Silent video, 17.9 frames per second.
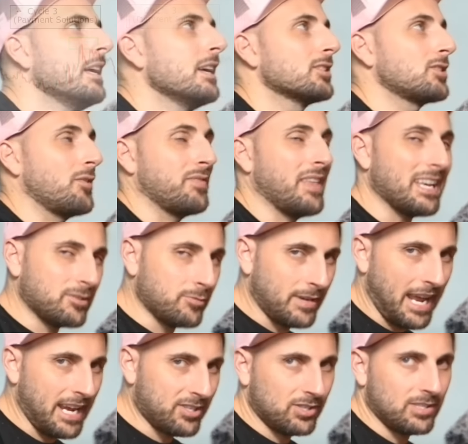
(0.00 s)
So that's
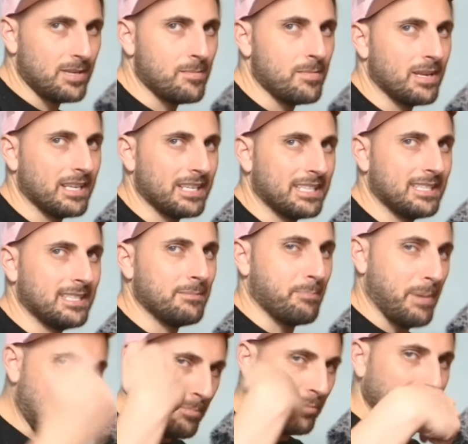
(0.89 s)
what actually,
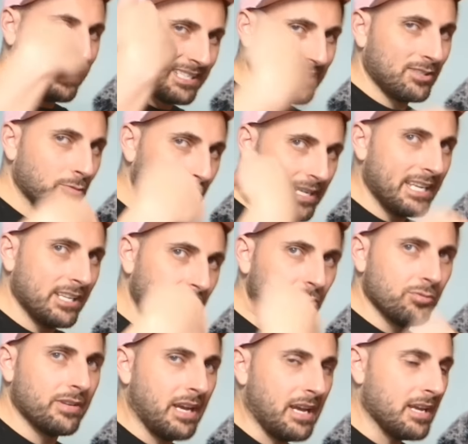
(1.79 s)
people are still here
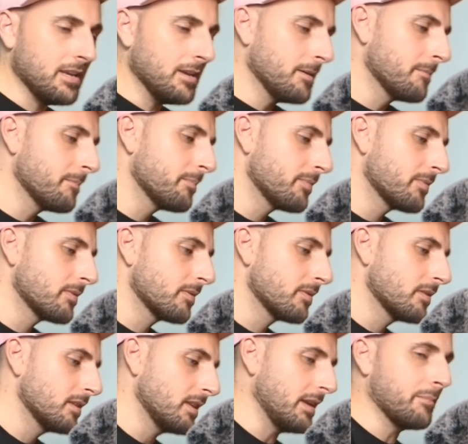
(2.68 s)
today.
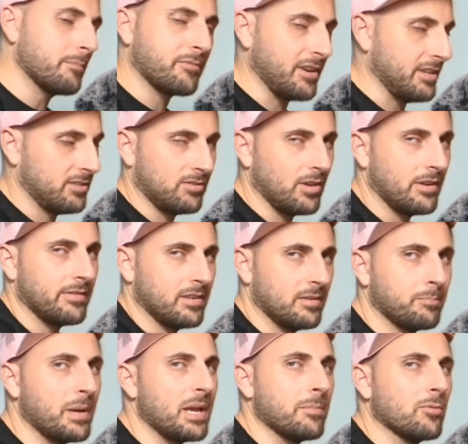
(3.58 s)
Friends, not
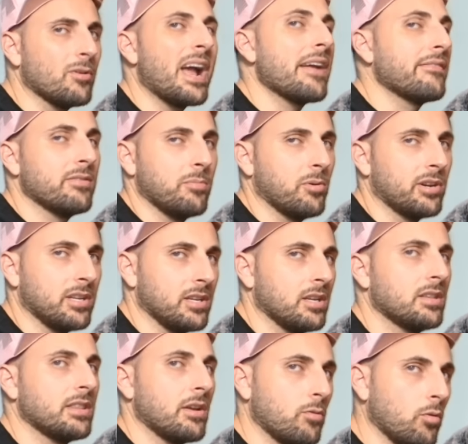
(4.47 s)
even people,
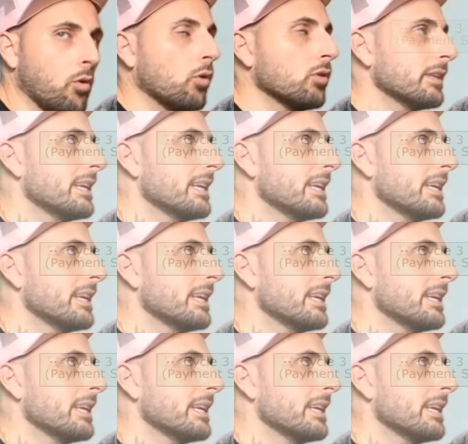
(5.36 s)
everybody. They're all